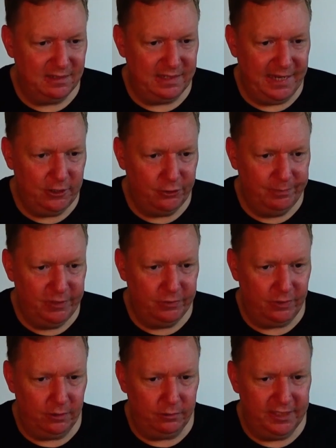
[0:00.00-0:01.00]
the
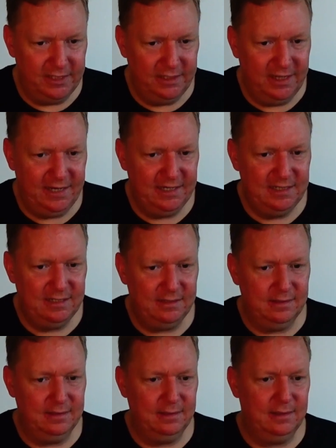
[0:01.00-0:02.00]
attribute already
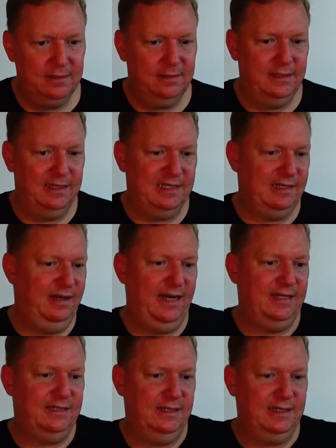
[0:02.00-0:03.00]
has its
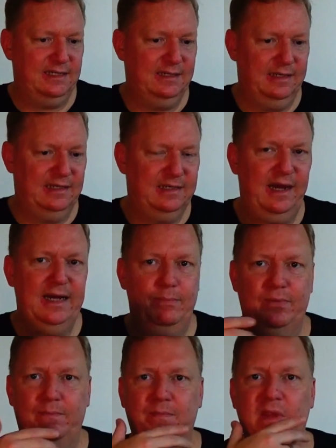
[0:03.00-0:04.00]
class, its type.
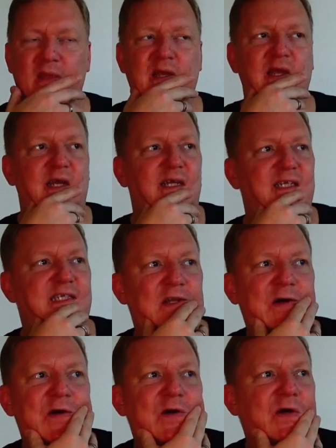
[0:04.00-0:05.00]

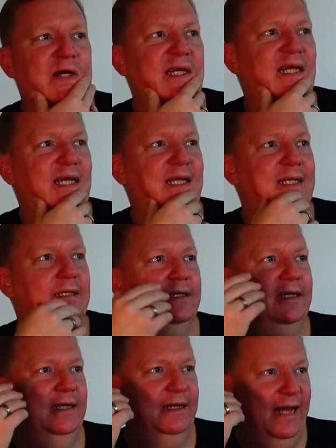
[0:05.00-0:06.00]
So
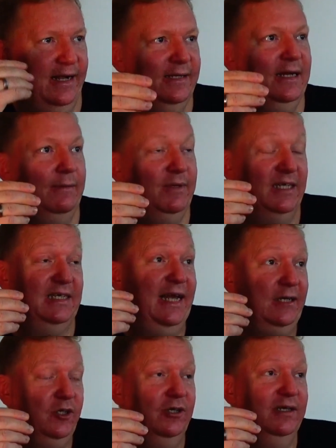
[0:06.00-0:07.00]
in LDAP it's
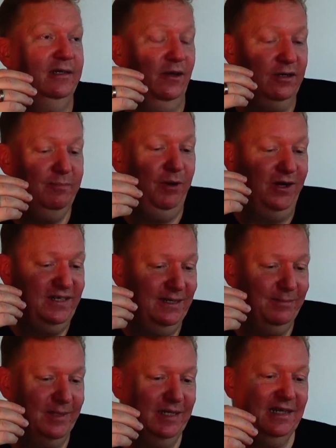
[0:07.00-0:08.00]
actually not
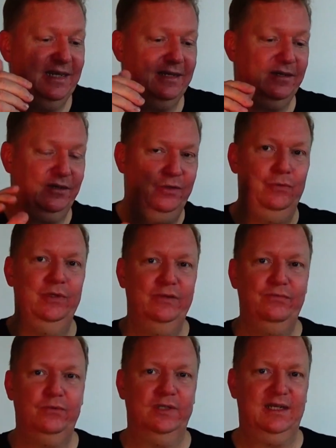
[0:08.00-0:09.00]
possible that two
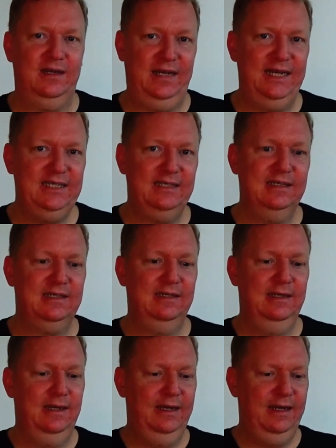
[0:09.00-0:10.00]
different classes
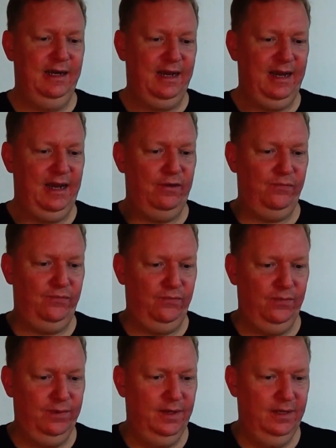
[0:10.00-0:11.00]
have
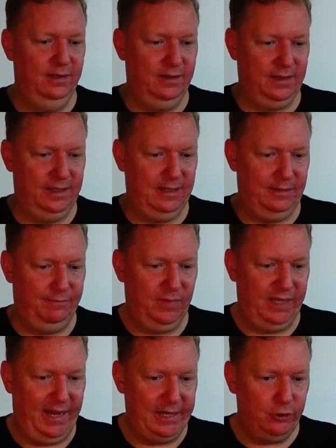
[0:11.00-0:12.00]

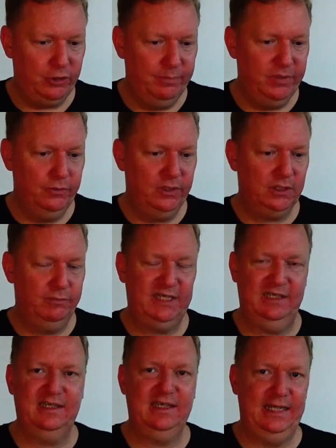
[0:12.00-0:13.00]
attributes with the
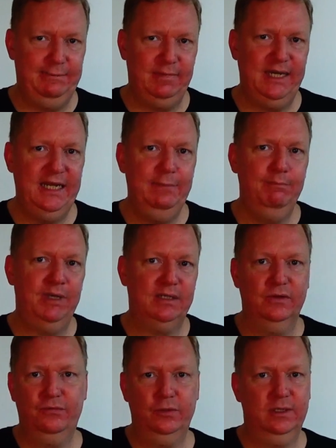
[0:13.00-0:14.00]
same name but
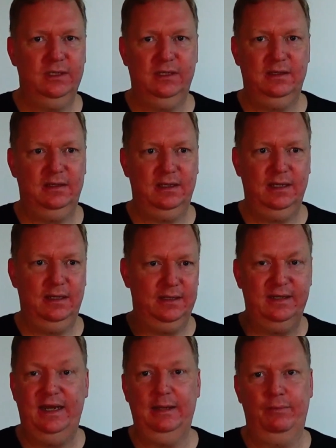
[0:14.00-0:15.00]
different
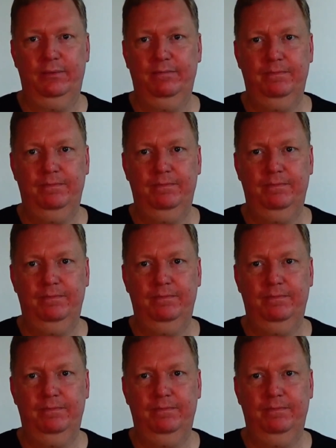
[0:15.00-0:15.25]
type.